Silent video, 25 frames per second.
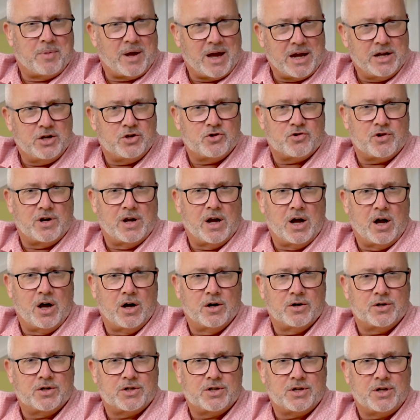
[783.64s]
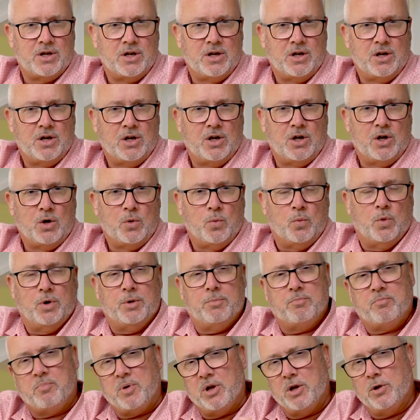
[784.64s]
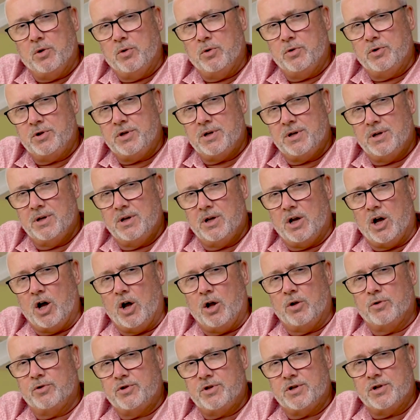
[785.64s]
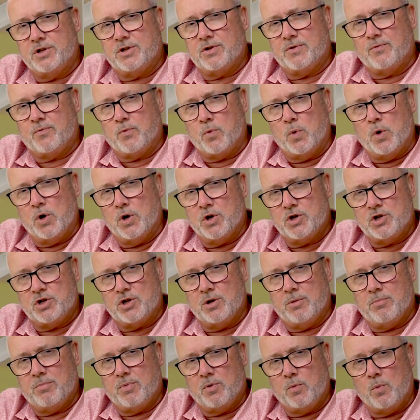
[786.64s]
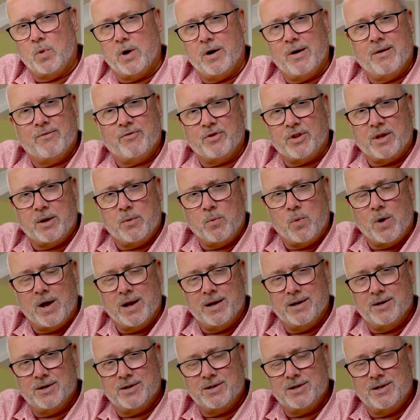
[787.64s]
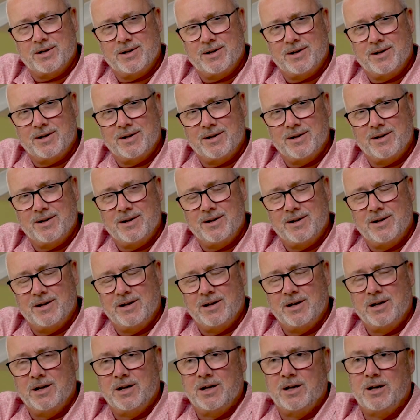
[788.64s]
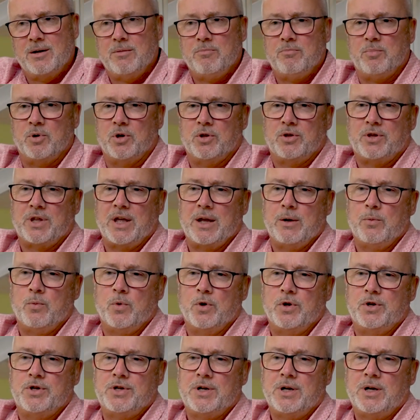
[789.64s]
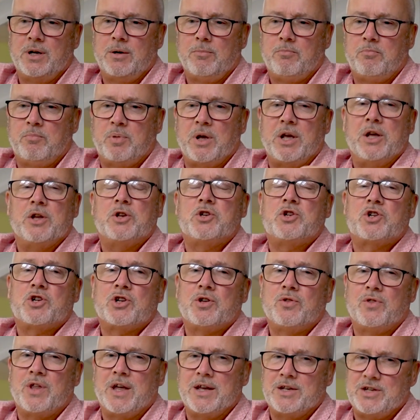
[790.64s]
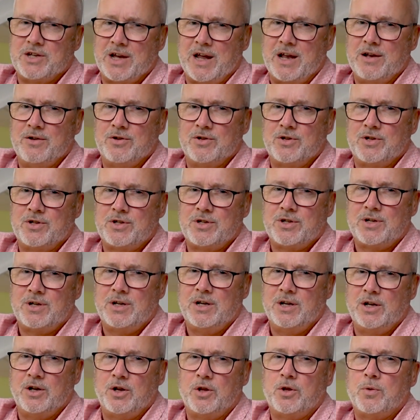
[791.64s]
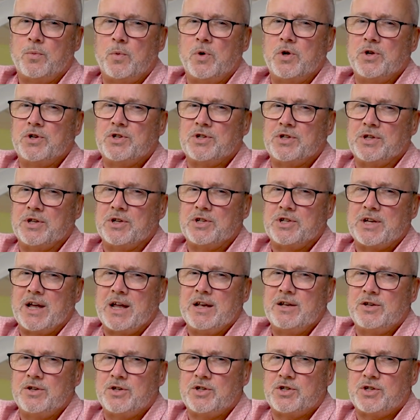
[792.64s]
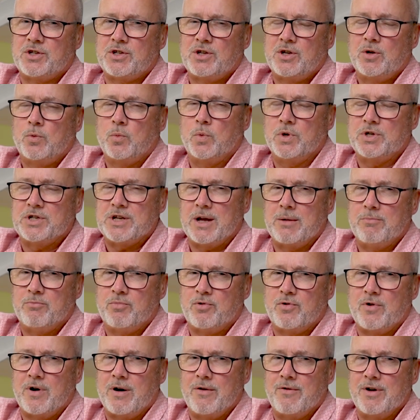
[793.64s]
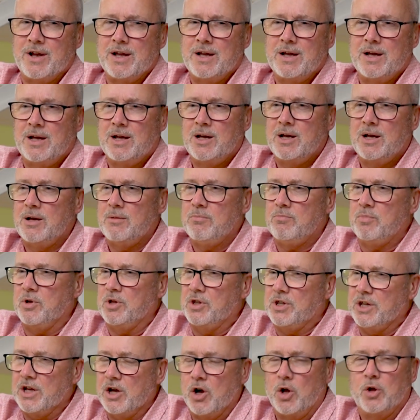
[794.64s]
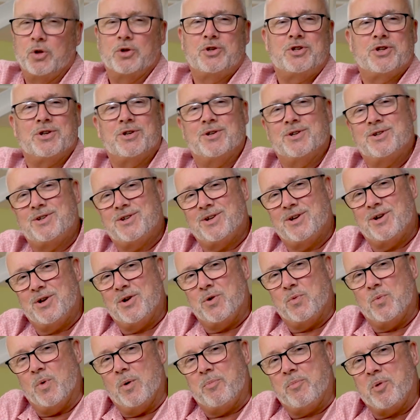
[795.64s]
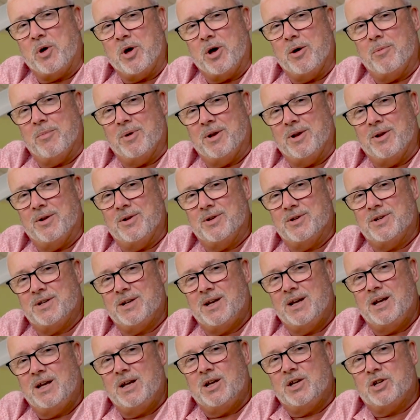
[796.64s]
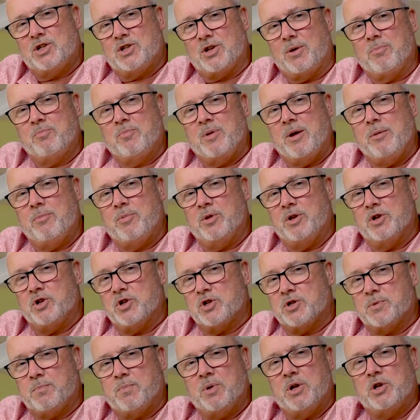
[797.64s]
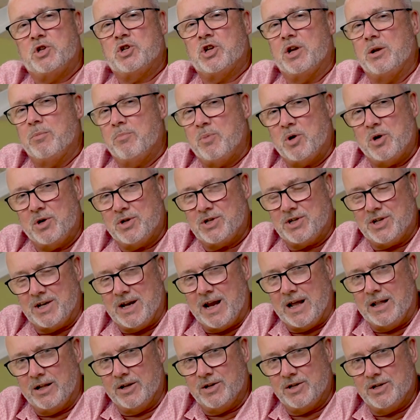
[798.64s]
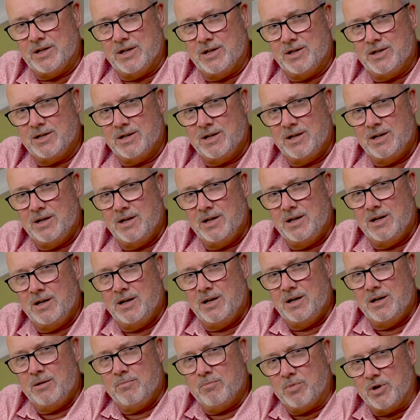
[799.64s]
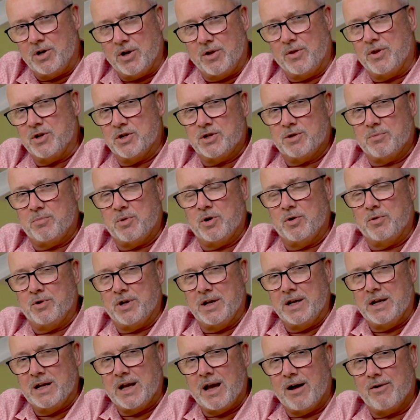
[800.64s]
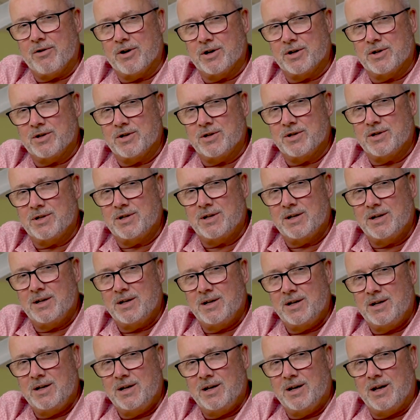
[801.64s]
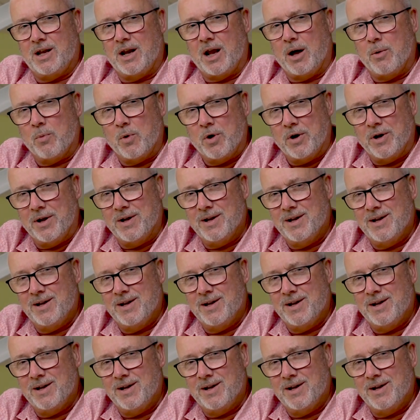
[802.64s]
patriarchs would build altars of worship wherever they went, but they would pitch their tents. In other words, the tents were temporary, but the altars were permanent. Some people are just pitching personalities, but others are building characters. And I want